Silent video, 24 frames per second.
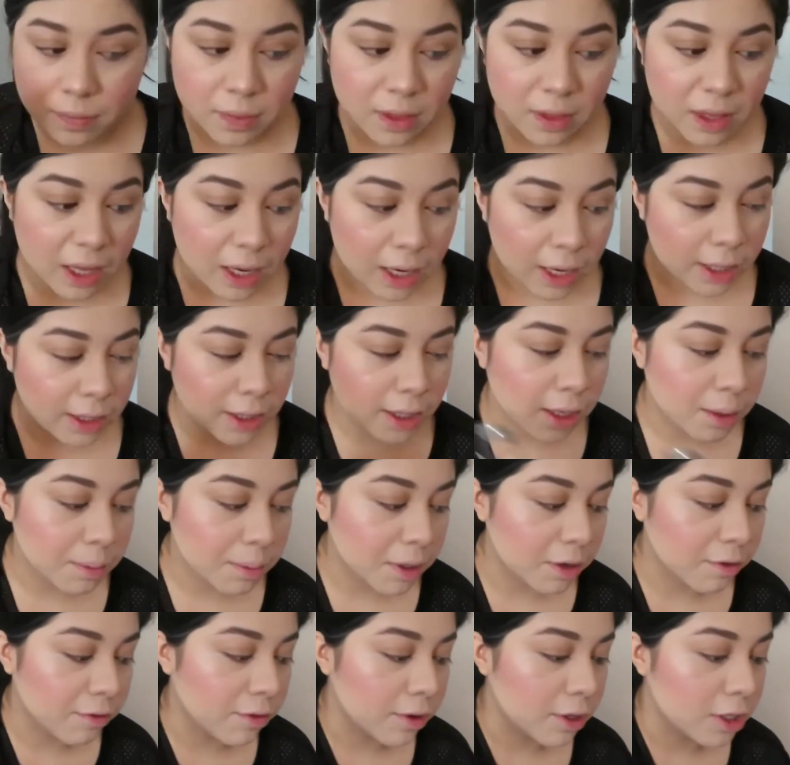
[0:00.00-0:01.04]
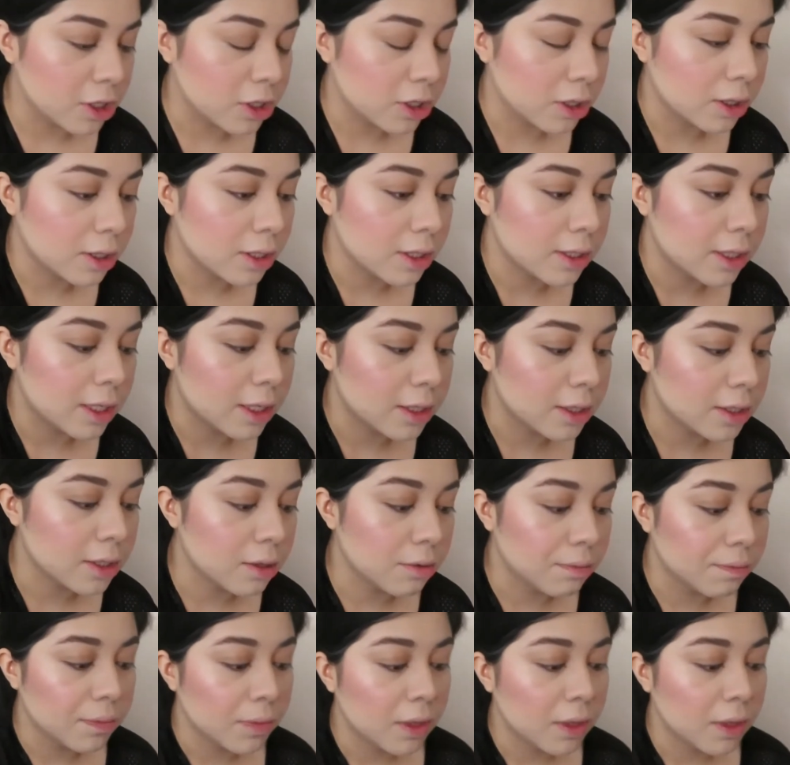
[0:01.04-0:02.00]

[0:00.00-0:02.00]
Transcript: And I think I'm going to finish on this side. So